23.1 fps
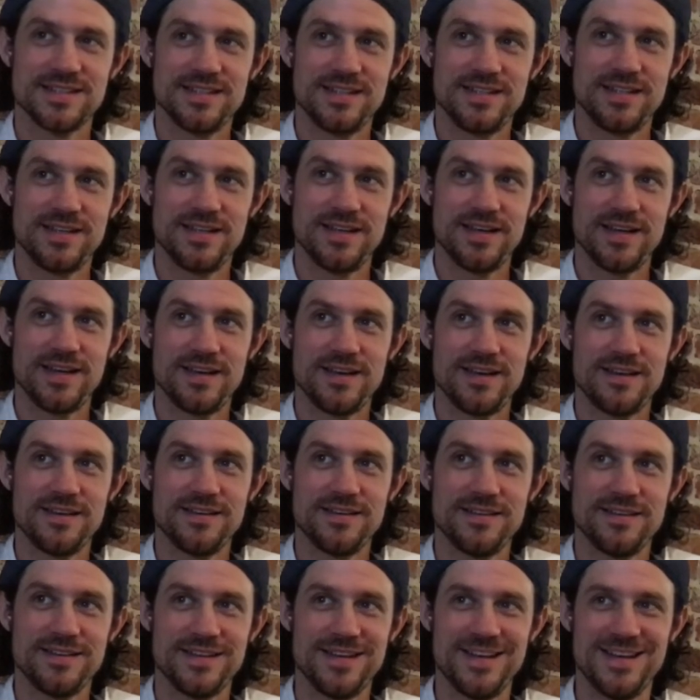bakery?
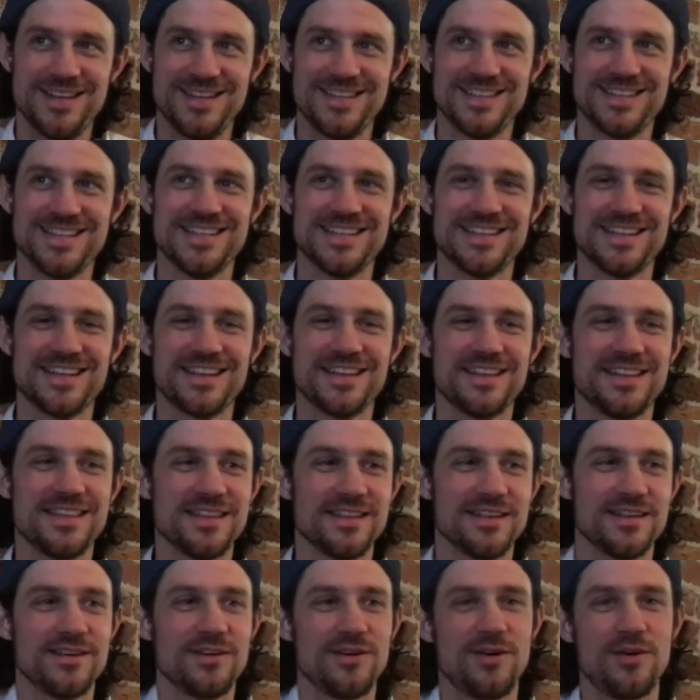
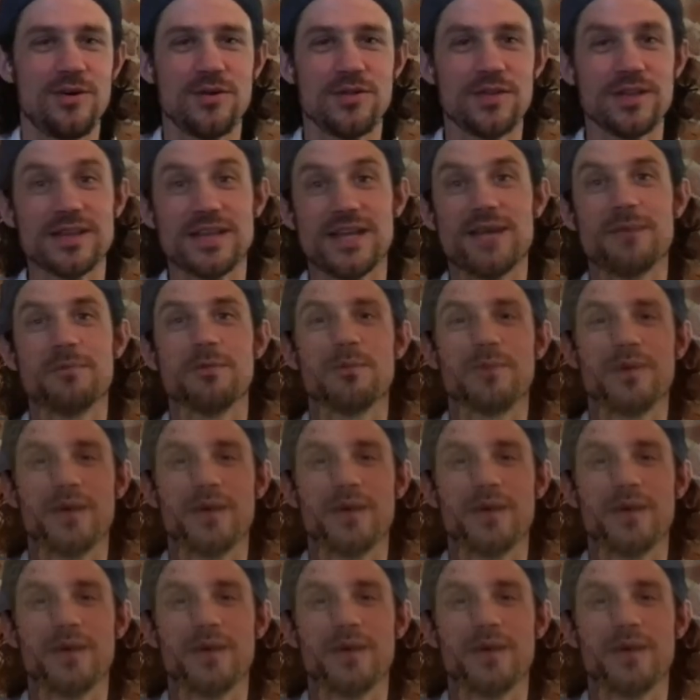Yeah. All the labor